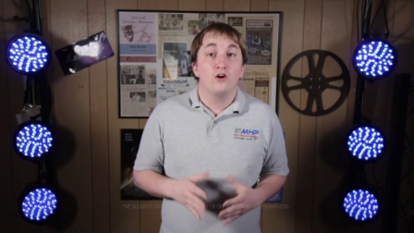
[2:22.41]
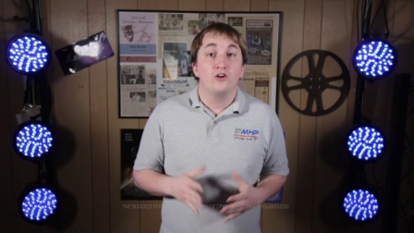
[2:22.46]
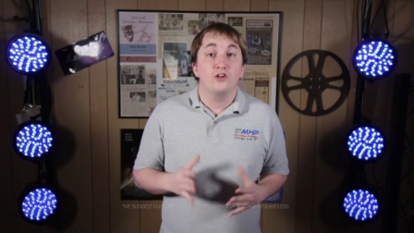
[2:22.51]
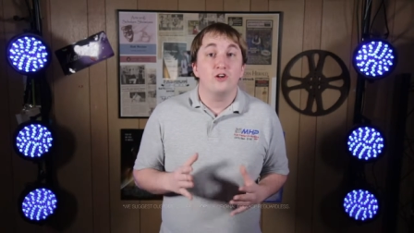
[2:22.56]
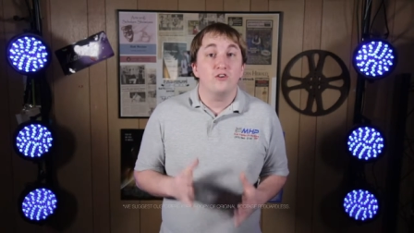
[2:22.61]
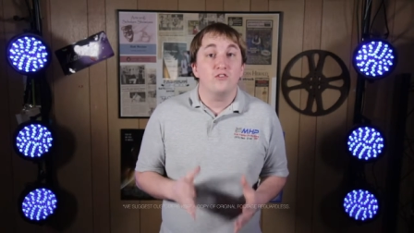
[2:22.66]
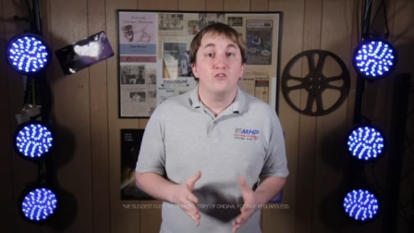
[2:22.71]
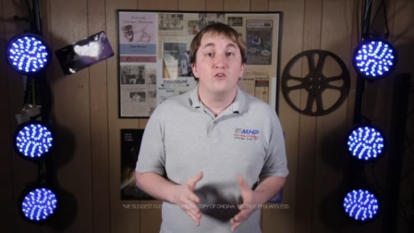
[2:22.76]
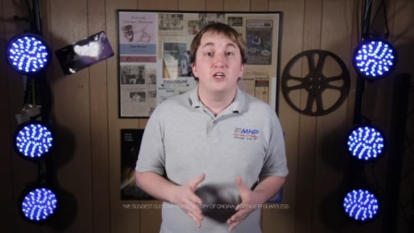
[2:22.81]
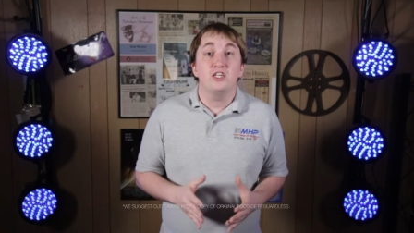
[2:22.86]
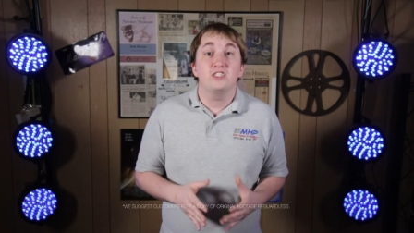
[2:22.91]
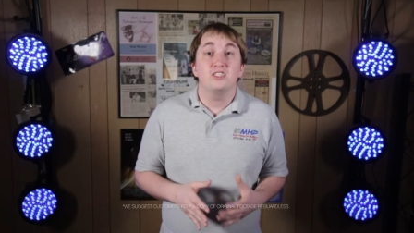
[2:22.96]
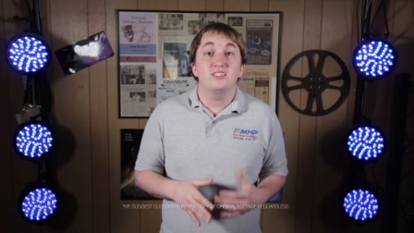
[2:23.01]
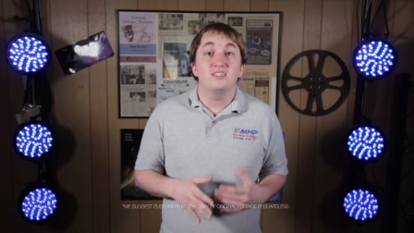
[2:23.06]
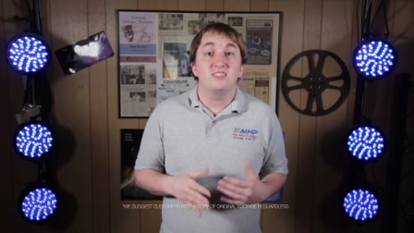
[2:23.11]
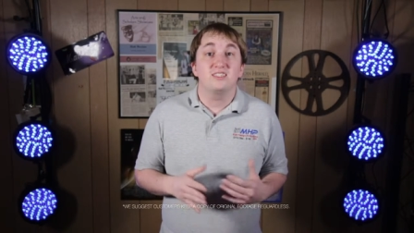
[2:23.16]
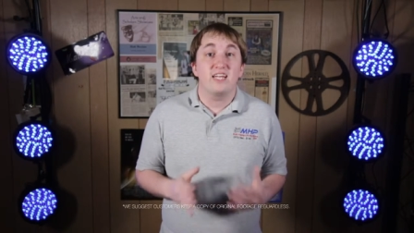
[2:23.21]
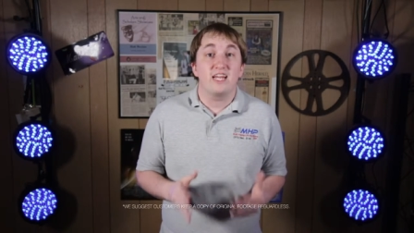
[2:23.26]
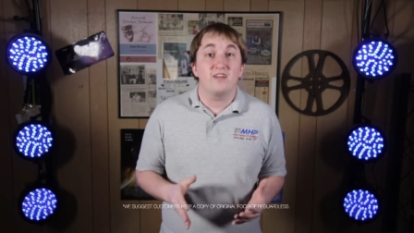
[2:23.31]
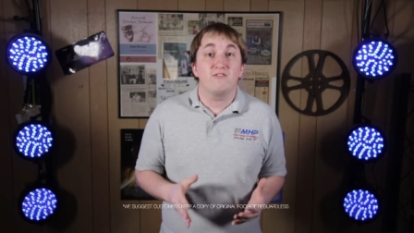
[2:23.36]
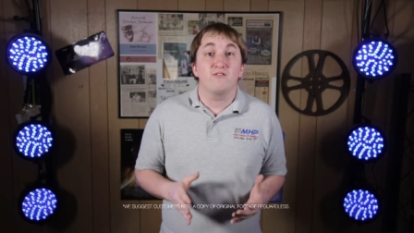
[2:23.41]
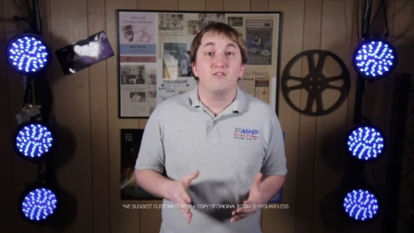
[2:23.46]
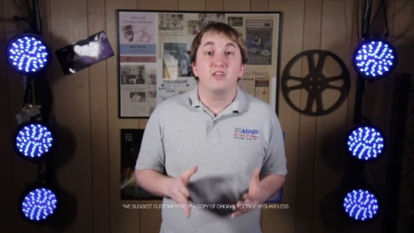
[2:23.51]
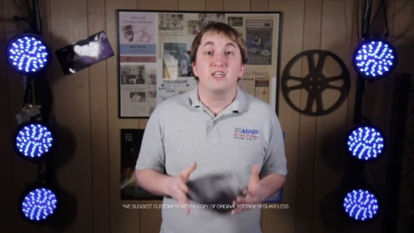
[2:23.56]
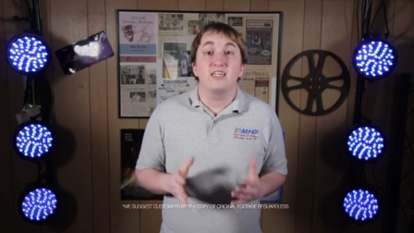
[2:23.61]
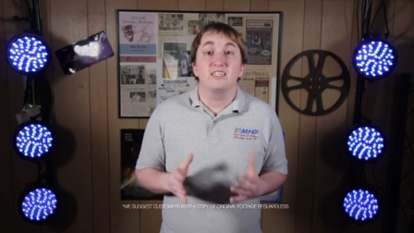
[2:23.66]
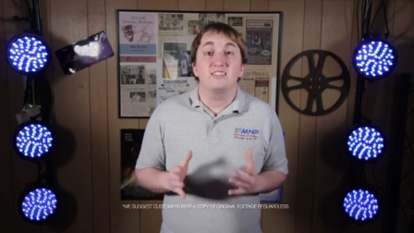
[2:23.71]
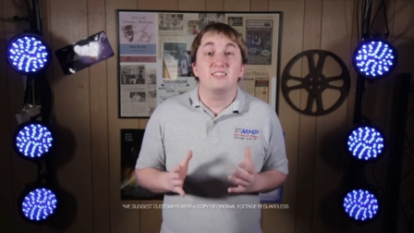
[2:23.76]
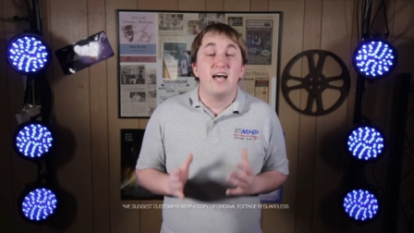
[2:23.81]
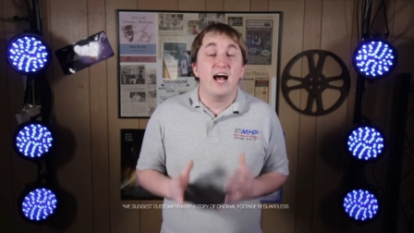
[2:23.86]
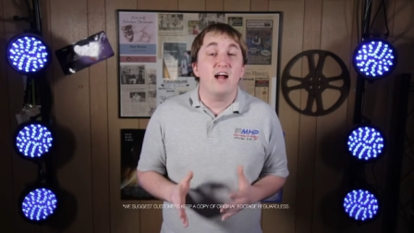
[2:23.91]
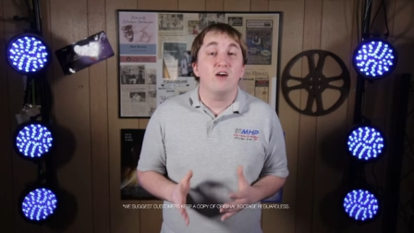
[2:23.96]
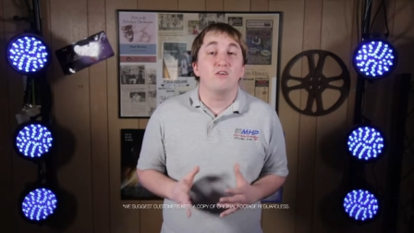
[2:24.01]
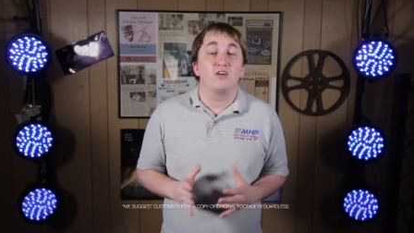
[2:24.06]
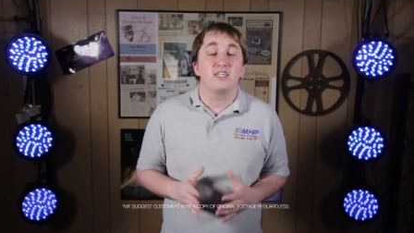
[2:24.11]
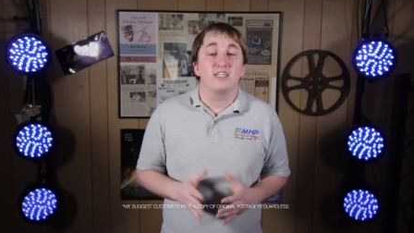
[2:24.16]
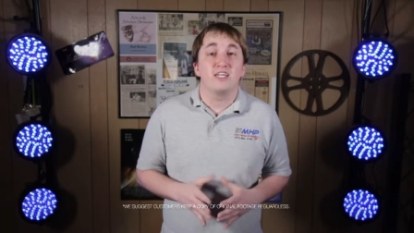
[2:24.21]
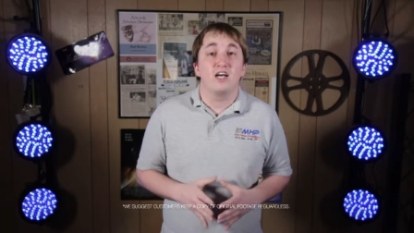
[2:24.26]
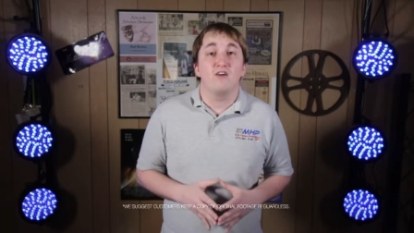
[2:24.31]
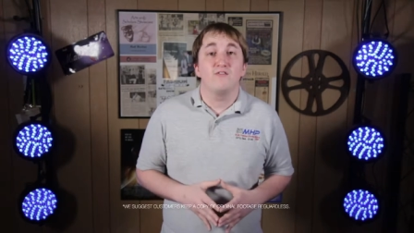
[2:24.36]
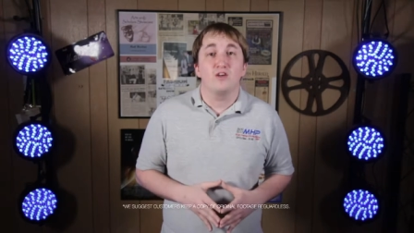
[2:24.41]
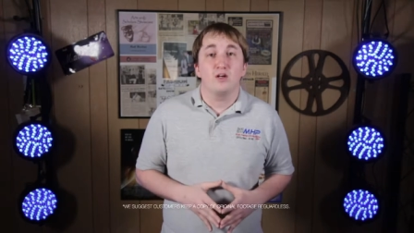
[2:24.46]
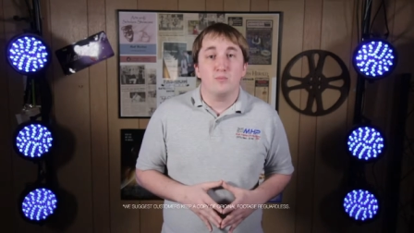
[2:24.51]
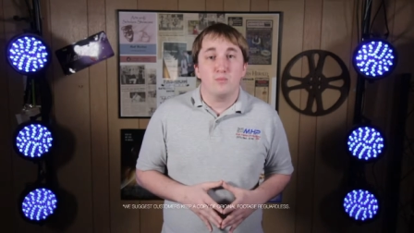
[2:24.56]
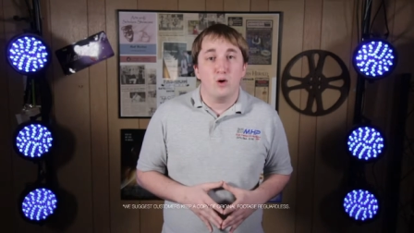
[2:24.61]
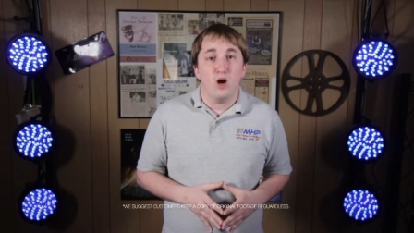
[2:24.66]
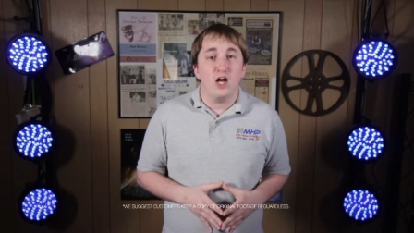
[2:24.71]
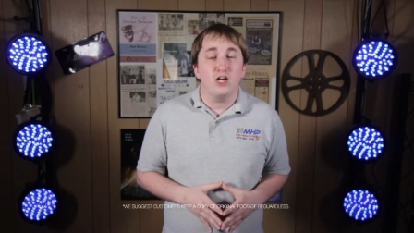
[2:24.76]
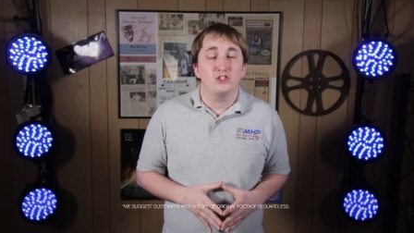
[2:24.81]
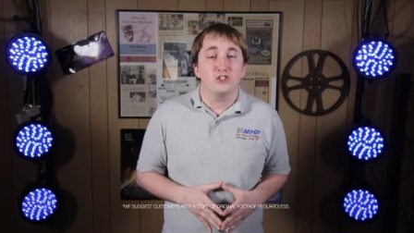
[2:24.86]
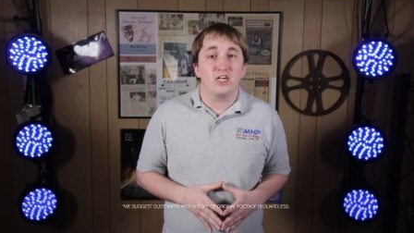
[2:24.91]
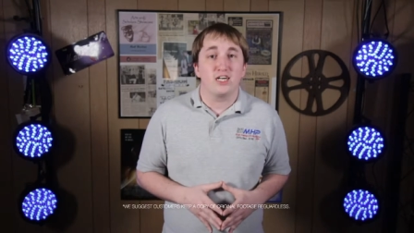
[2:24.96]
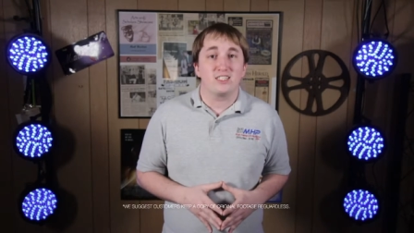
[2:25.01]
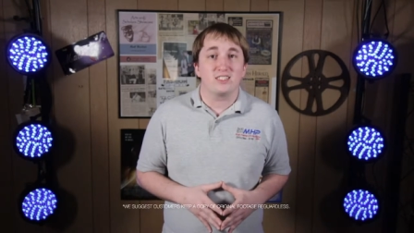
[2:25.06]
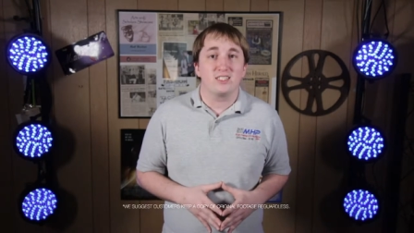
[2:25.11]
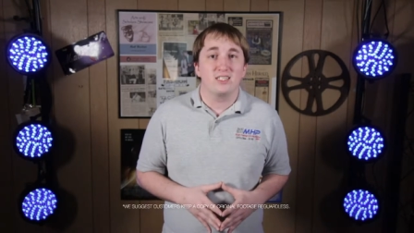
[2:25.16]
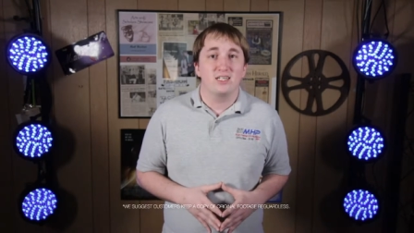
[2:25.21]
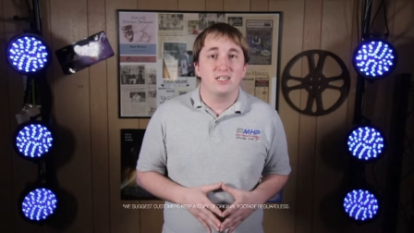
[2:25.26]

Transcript: your footage is safe for the entirety of your project.